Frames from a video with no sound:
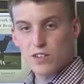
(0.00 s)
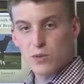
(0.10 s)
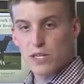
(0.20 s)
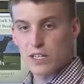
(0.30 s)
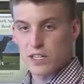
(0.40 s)

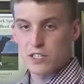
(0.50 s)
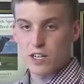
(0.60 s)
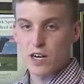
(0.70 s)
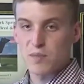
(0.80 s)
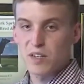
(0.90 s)
tweak it each
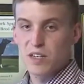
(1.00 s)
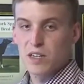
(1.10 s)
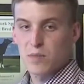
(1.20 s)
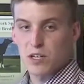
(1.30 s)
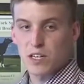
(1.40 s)
time.
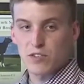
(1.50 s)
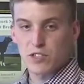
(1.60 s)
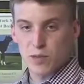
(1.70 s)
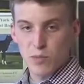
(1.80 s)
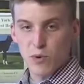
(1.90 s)
But it gives
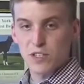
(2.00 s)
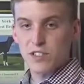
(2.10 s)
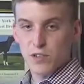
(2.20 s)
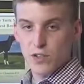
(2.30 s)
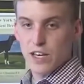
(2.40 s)
you some
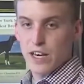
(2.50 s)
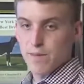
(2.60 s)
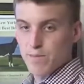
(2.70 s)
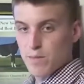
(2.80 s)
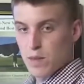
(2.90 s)
points to look at.